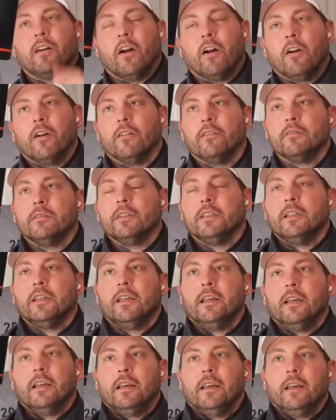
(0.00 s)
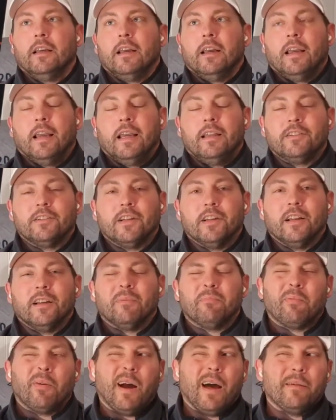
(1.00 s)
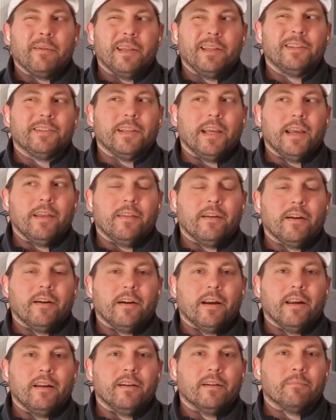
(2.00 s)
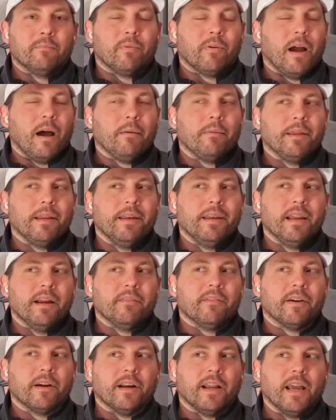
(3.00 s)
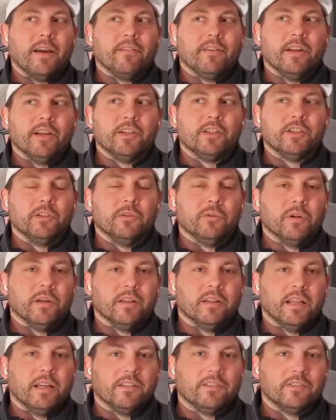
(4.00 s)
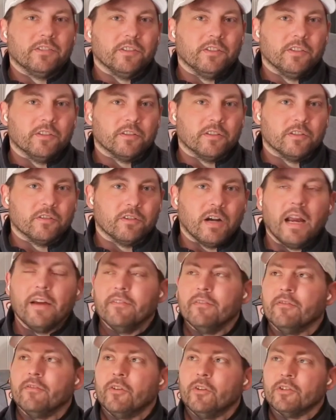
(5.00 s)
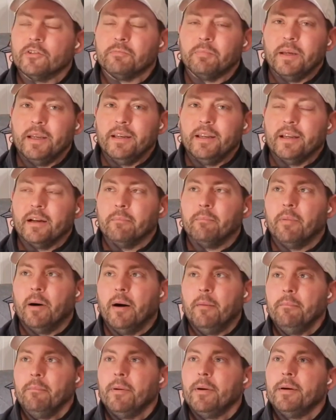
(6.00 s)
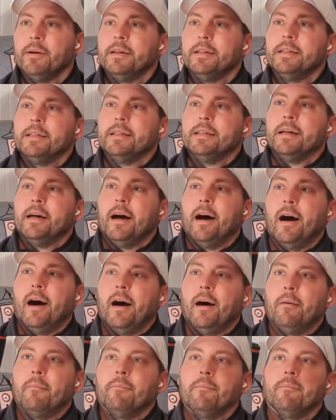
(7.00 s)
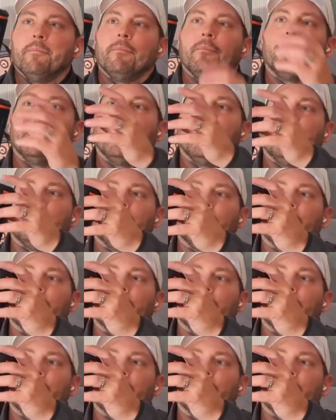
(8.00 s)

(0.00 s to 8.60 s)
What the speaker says: the cart, it's gonna probably stay there and you're probably never gonna have an issue unless you're driving full speed and hit a bump. And